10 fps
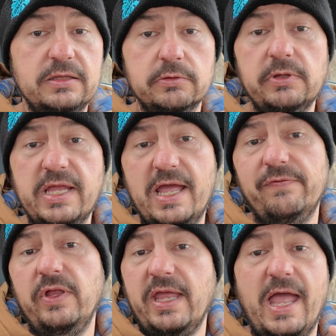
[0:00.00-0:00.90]
literally
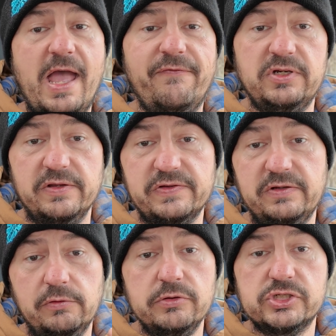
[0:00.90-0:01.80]
have like a half a dozen
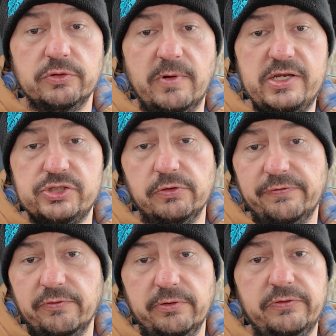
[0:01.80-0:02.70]
dilution
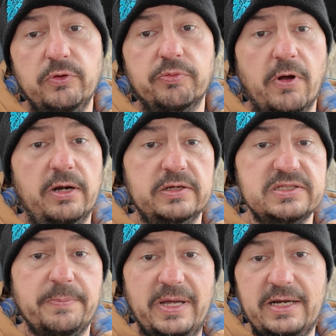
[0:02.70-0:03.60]
ratios for their two
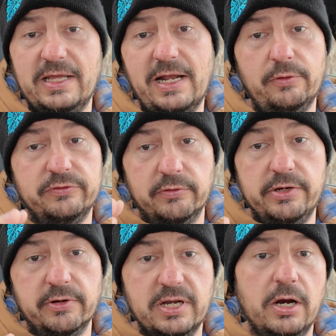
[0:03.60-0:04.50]
products, depending on how
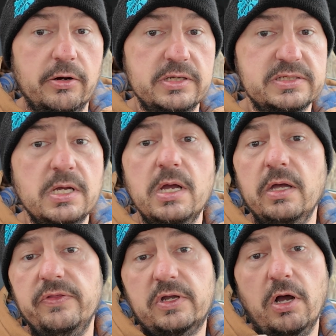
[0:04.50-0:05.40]
dirty your car is,
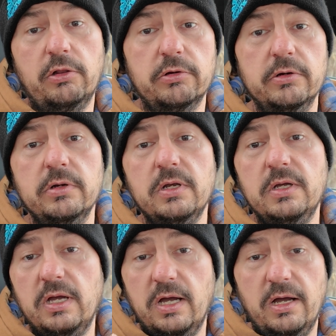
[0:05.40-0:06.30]
the color
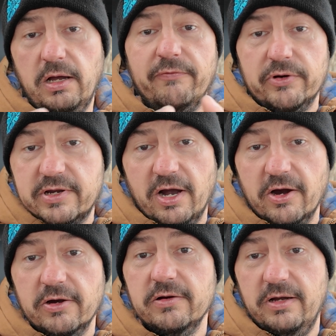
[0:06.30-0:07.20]
of your
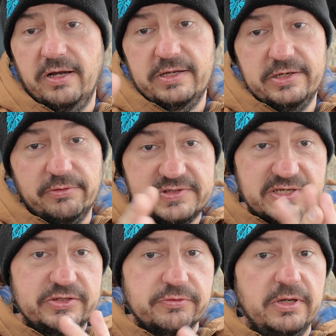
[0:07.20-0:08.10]
car,
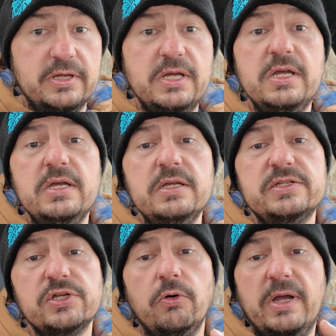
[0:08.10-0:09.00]
etc.
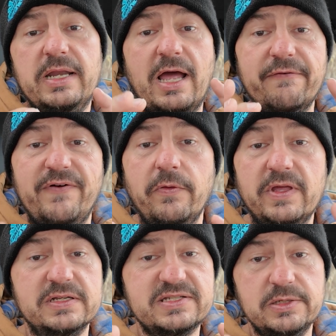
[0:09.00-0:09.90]
So, and I found
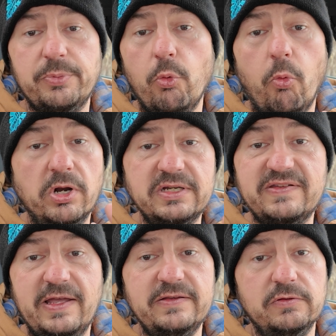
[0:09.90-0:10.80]
that a simple 1 to
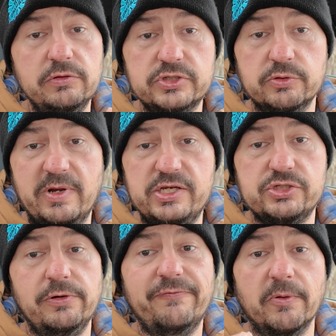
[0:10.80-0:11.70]
10 dilution
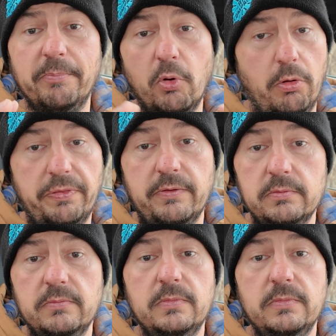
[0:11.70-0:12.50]
ratio for both.